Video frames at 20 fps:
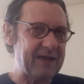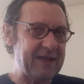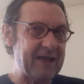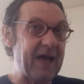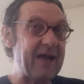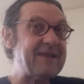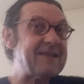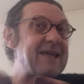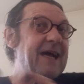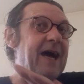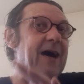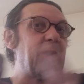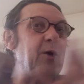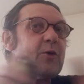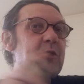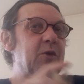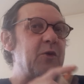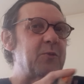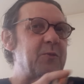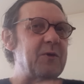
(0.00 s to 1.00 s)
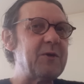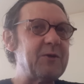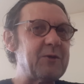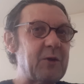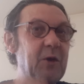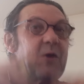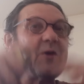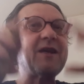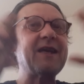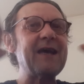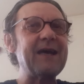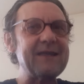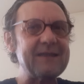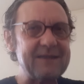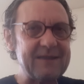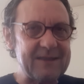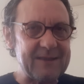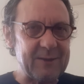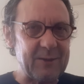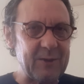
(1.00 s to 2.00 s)
has argument
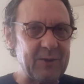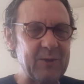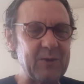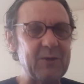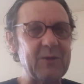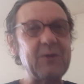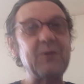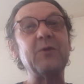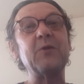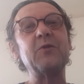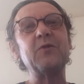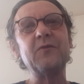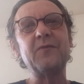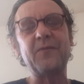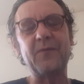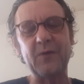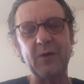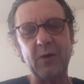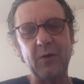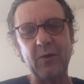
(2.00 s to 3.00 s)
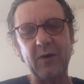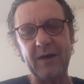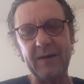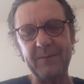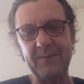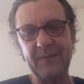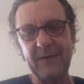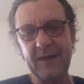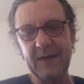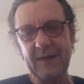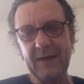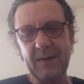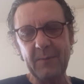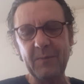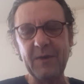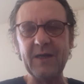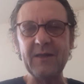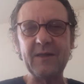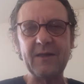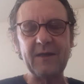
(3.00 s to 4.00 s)
against the new flow. Huh?
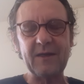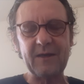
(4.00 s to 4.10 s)
But